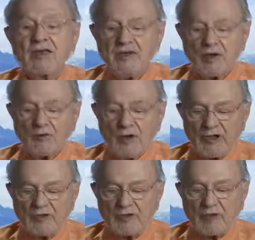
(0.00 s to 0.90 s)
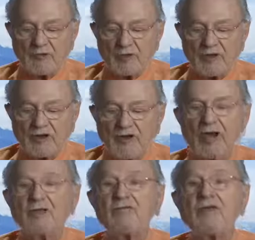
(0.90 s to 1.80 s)
Now, mind you, I'm putting a
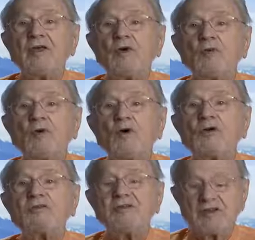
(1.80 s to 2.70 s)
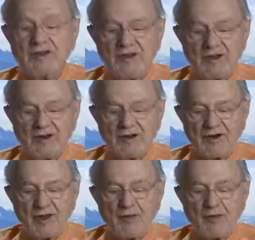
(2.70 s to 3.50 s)
lot of words in here